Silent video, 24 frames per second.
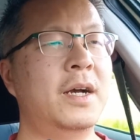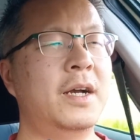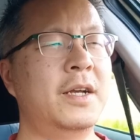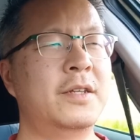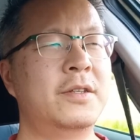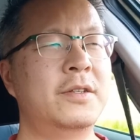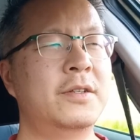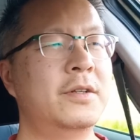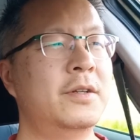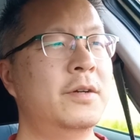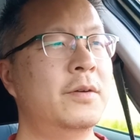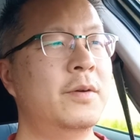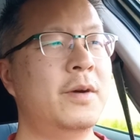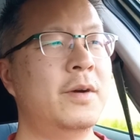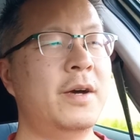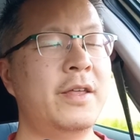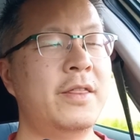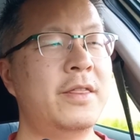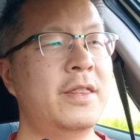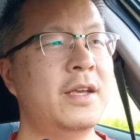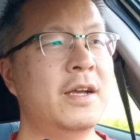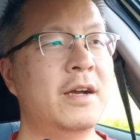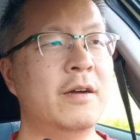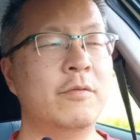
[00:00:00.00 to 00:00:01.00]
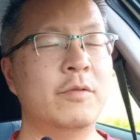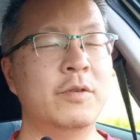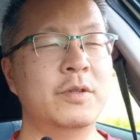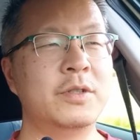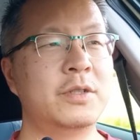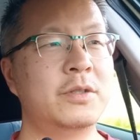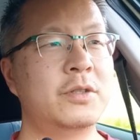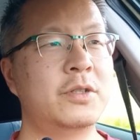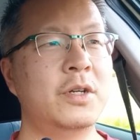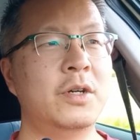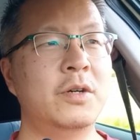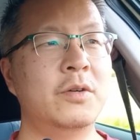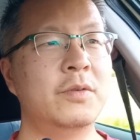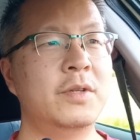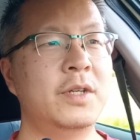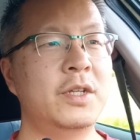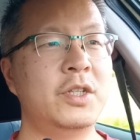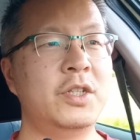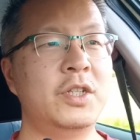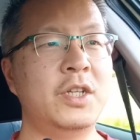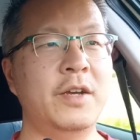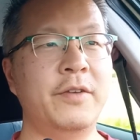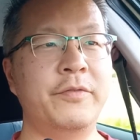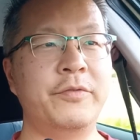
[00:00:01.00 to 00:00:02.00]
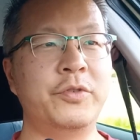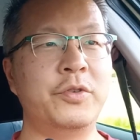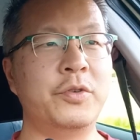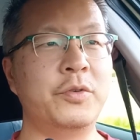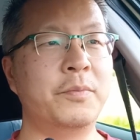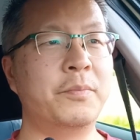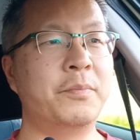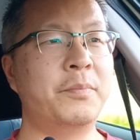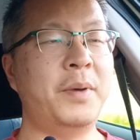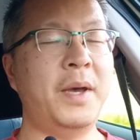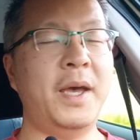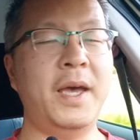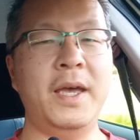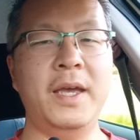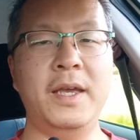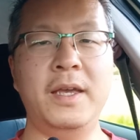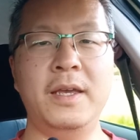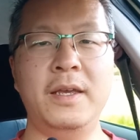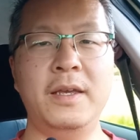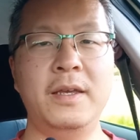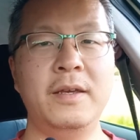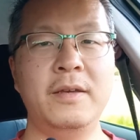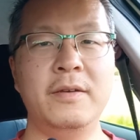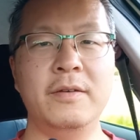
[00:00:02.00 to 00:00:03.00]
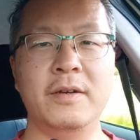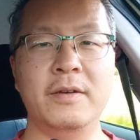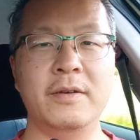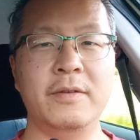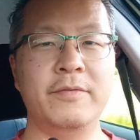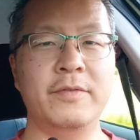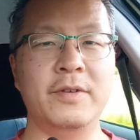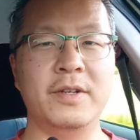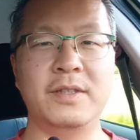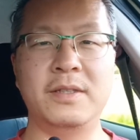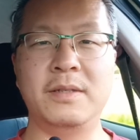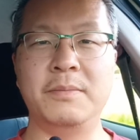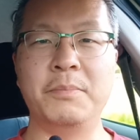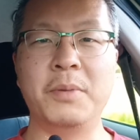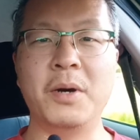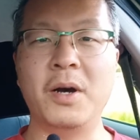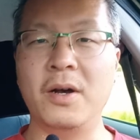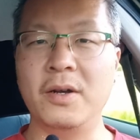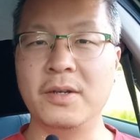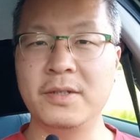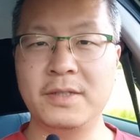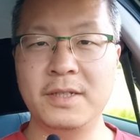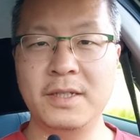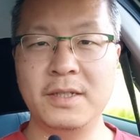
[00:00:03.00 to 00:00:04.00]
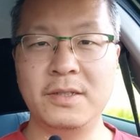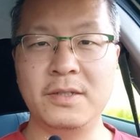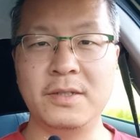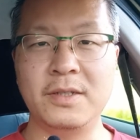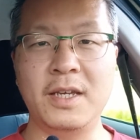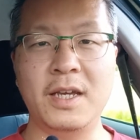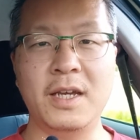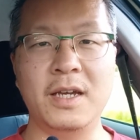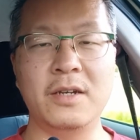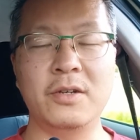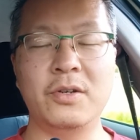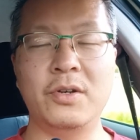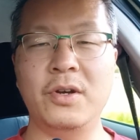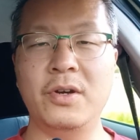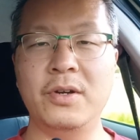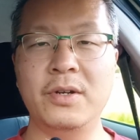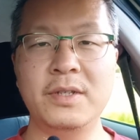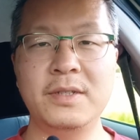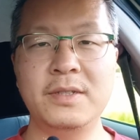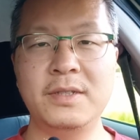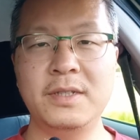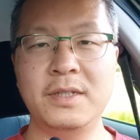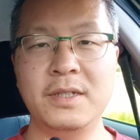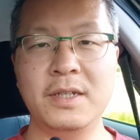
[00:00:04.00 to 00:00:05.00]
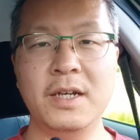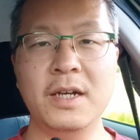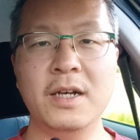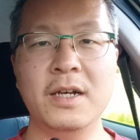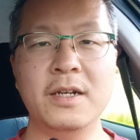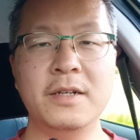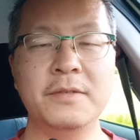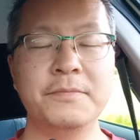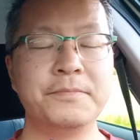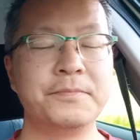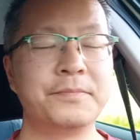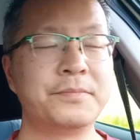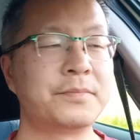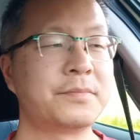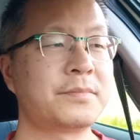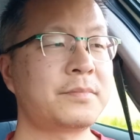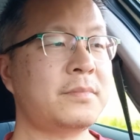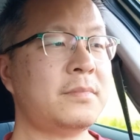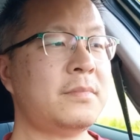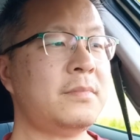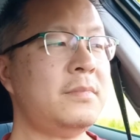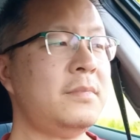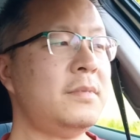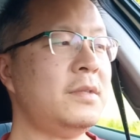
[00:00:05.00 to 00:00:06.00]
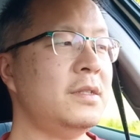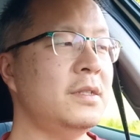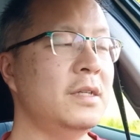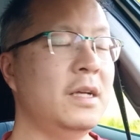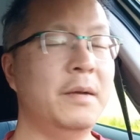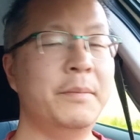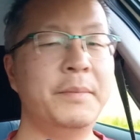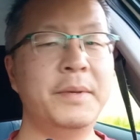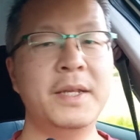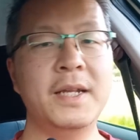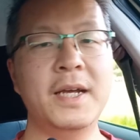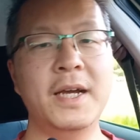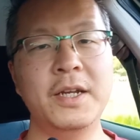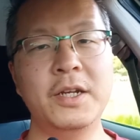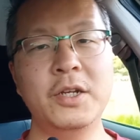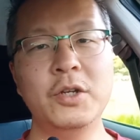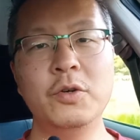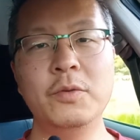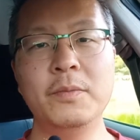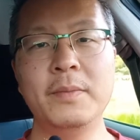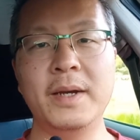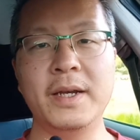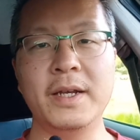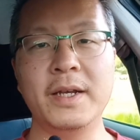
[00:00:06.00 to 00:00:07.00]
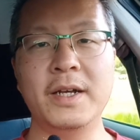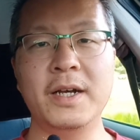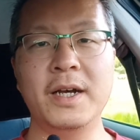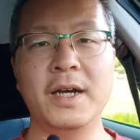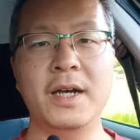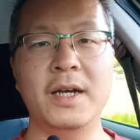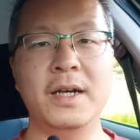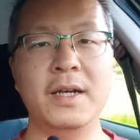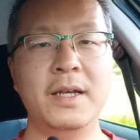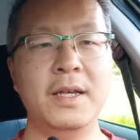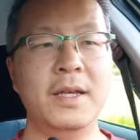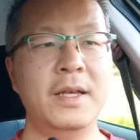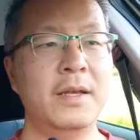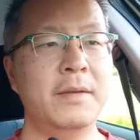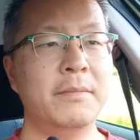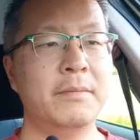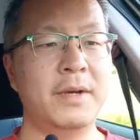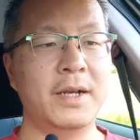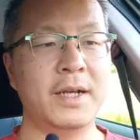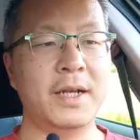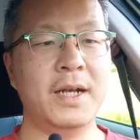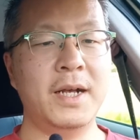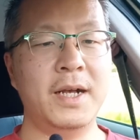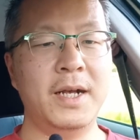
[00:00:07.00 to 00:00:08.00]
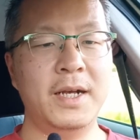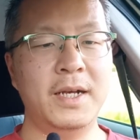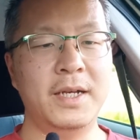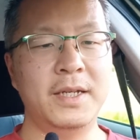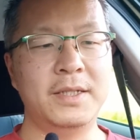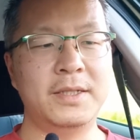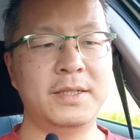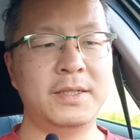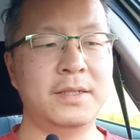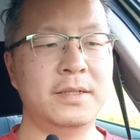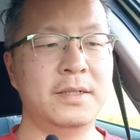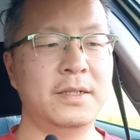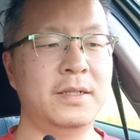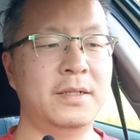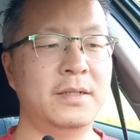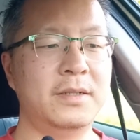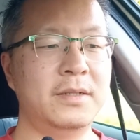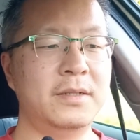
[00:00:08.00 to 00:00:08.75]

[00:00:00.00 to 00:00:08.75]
I don't know, I think I was told that you have to pay for deposit to get a courtesy car. I mean, I know my car is